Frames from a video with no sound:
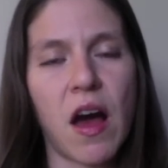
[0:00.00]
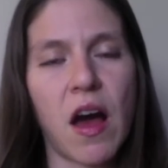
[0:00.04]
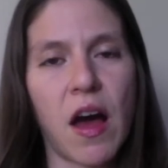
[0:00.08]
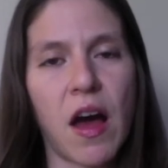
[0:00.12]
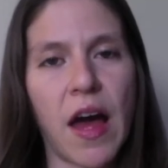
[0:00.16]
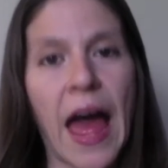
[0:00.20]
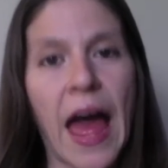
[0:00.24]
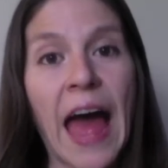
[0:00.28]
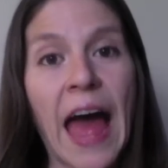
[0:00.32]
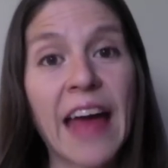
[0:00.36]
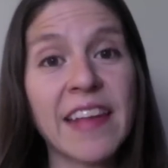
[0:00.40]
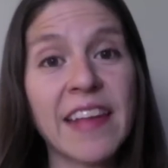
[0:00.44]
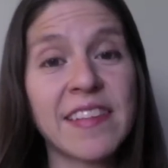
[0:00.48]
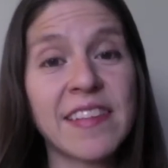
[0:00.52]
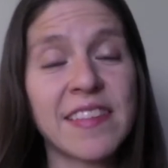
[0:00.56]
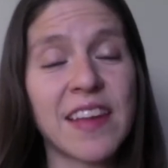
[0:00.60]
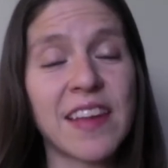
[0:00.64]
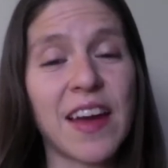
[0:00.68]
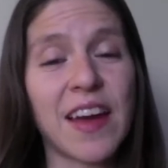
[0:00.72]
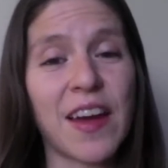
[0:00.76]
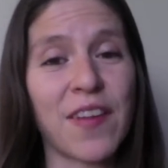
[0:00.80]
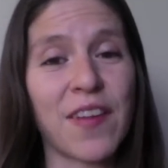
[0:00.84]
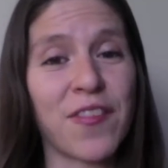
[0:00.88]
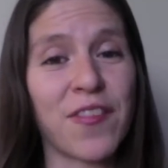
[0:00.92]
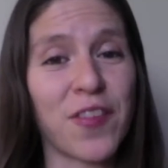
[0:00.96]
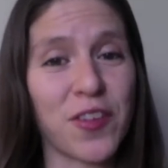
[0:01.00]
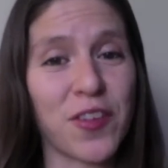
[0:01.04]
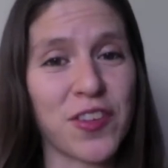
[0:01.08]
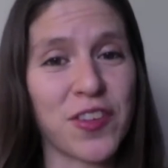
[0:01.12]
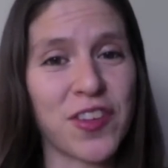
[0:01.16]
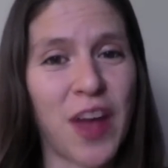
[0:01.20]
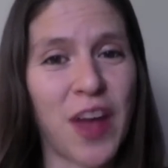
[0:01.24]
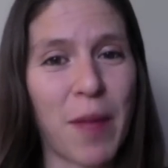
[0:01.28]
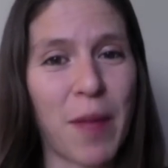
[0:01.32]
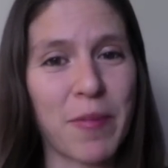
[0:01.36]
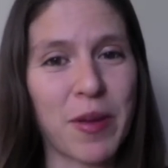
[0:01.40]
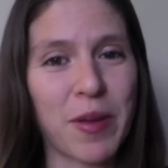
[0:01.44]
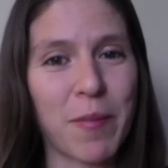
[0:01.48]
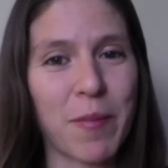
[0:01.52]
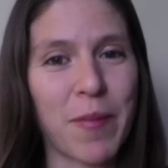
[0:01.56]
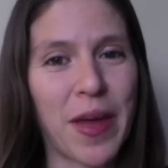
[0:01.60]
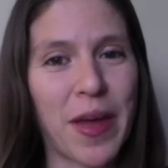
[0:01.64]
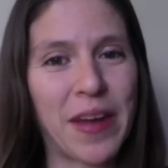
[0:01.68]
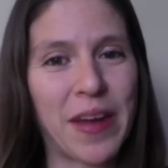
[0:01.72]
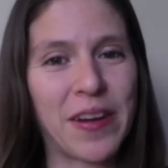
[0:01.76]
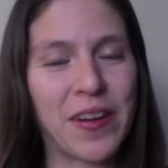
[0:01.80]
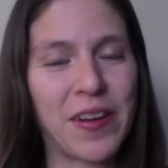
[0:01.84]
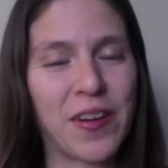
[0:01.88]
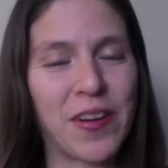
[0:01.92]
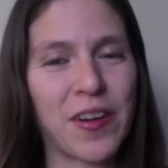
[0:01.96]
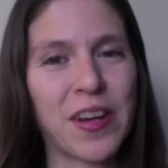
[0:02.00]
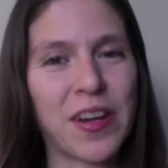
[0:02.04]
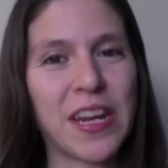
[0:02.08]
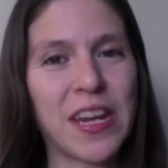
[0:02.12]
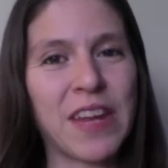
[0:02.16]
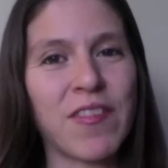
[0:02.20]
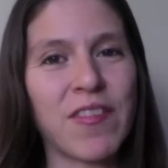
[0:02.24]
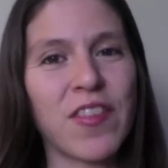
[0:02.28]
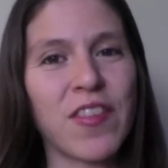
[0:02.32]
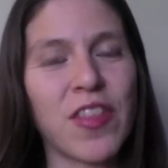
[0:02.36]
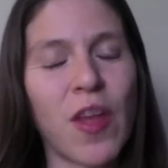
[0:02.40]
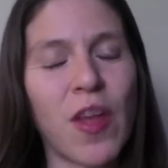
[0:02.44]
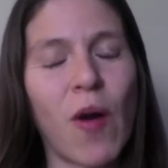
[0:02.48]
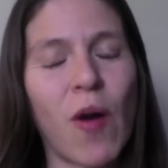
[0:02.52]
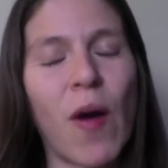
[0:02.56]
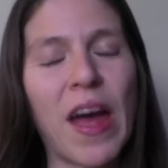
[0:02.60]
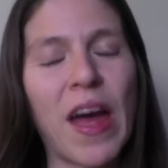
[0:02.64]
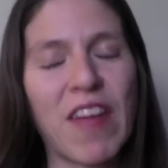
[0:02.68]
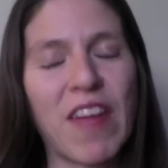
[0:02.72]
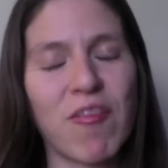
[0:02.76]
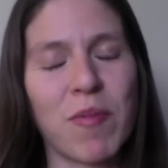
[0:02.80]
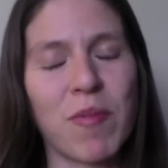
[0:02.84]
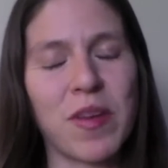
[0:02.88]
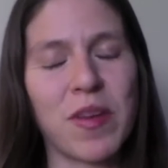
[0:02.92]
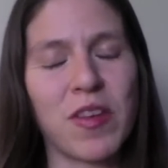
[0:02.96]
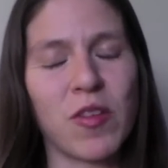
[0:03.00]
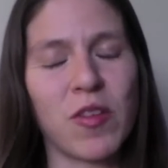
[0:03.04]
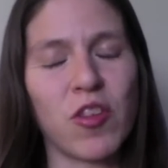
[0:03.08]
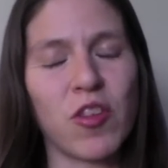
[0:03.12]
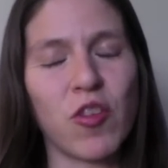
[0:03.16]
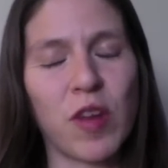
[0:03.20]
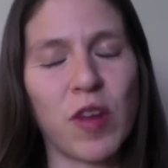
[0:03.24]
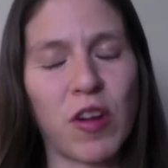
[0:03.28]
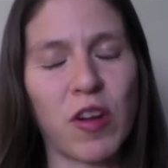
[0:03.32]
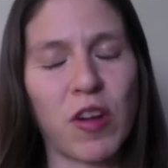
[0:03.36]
As a first-time competitor, even though I have been doing